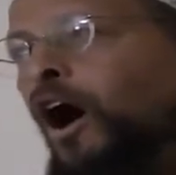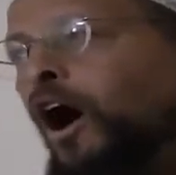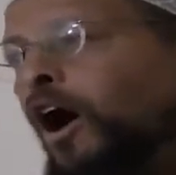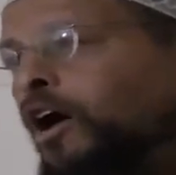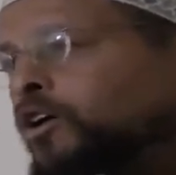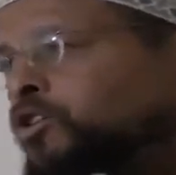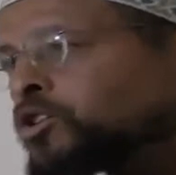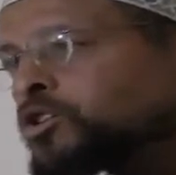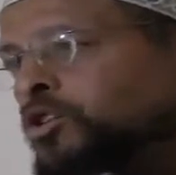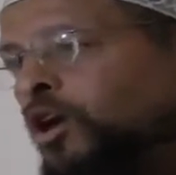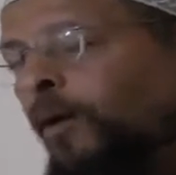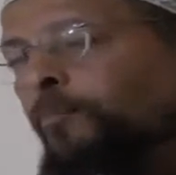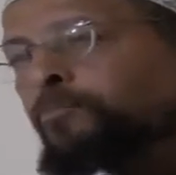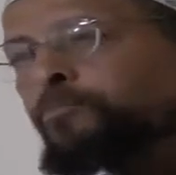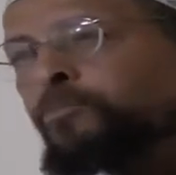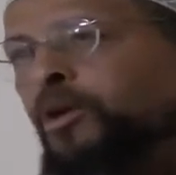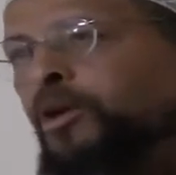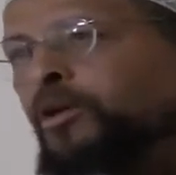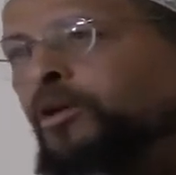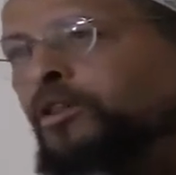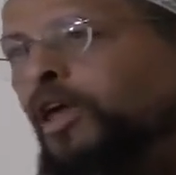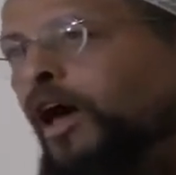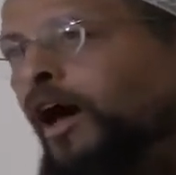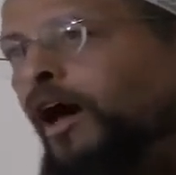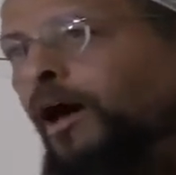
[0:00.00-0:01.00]
uh,
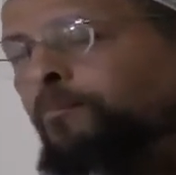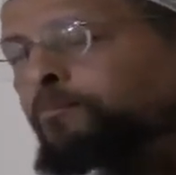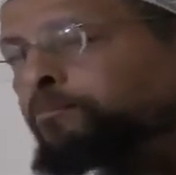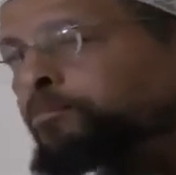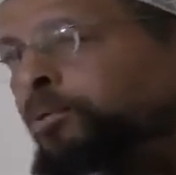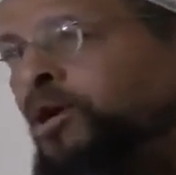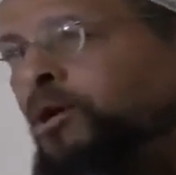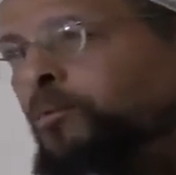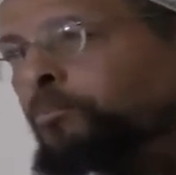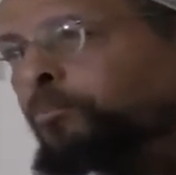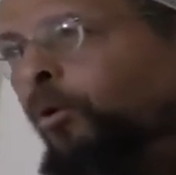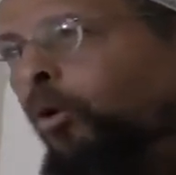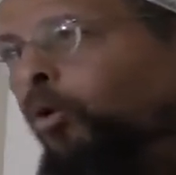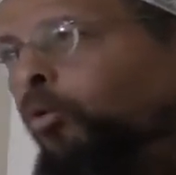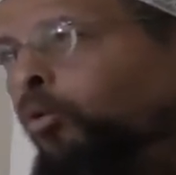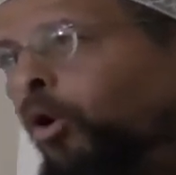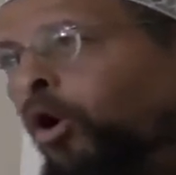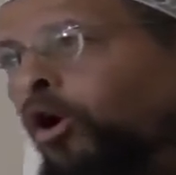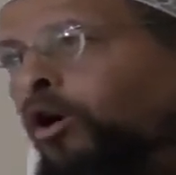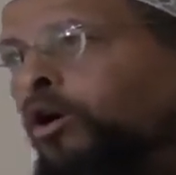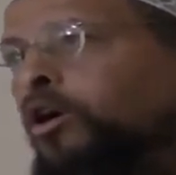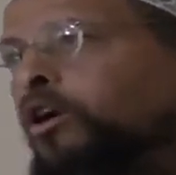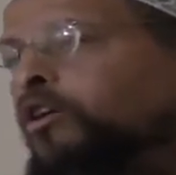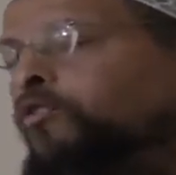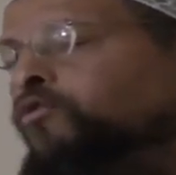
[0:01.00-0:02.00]
something that people
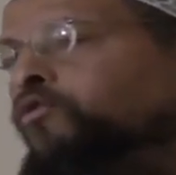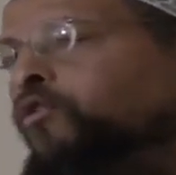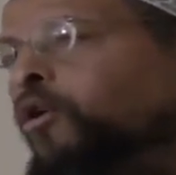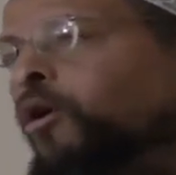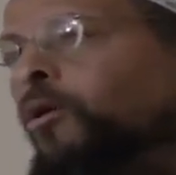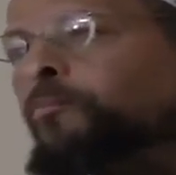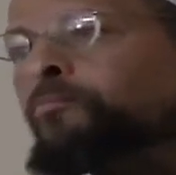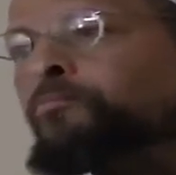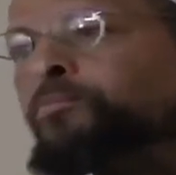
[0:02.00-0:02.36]
working for